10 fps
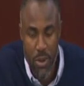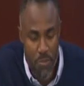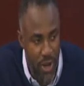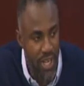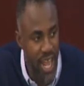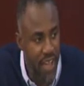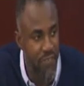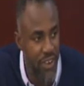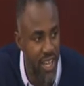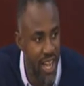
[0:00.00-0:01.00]
But in
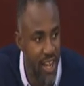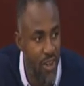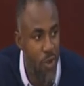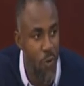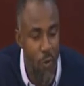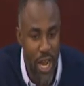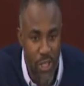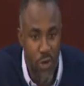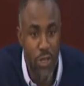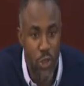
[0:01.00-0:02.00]
Africa, we're
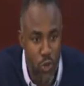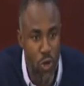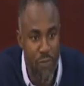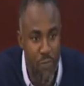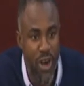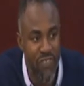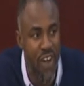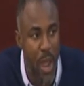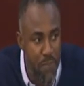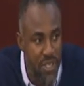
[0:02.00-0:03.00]
doing 12.5%
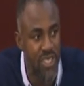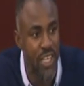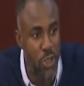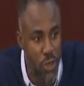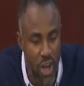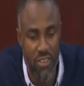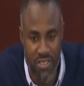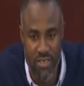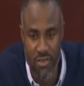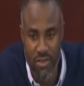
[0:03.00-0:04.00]
growth
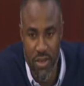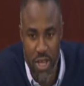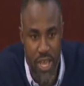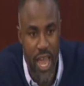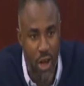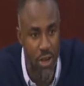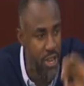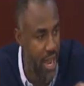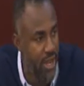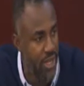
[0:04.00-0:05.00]
year on
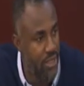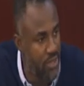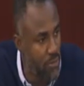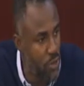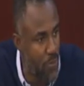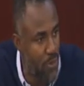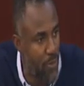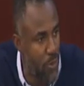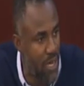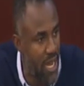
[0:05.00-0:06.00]
year in terms of
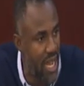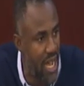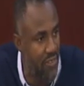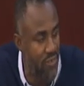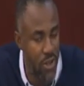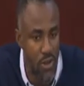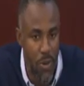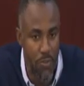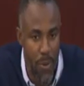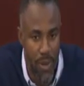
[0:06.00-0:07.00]
people that have
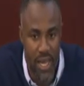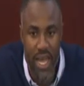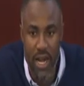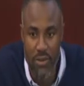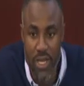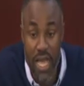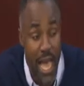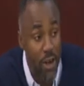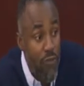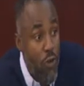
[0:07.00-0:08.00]
mobile accounts.
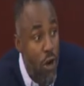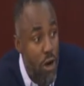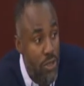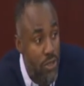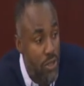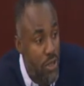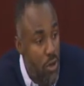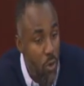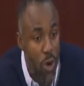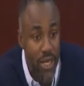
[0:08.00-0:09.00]
And of course,
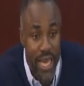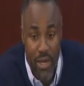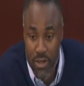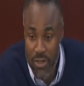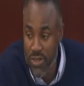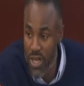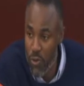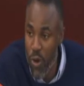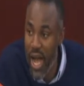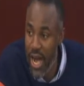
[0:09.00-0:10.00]
one can understand
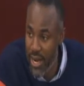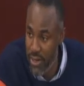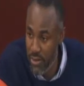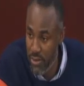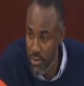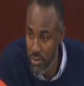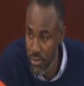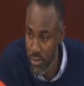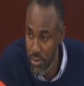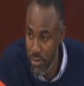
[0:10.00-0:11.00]
why.
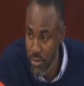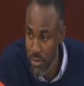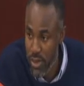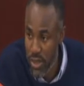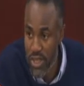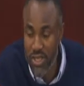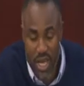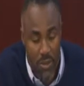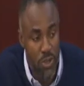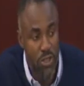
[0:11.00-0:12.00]
In
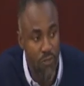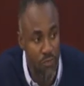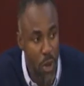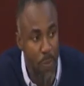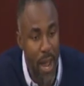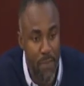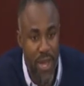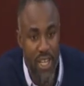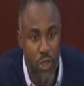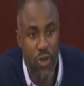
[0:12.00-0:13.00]
terms of mobile
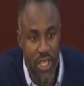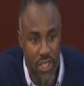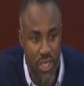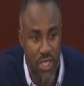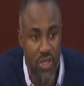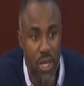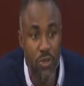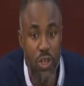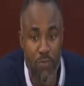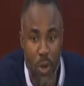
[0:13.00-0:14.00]
penetration, in
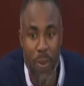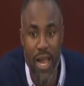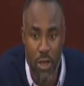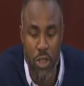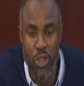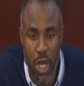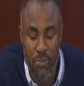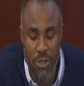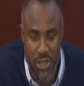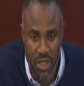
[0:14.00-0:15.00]
terms of mobile
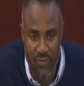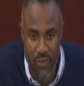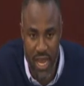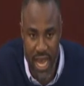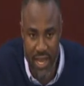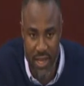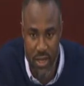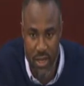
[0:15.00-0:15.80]
consumption, if you like,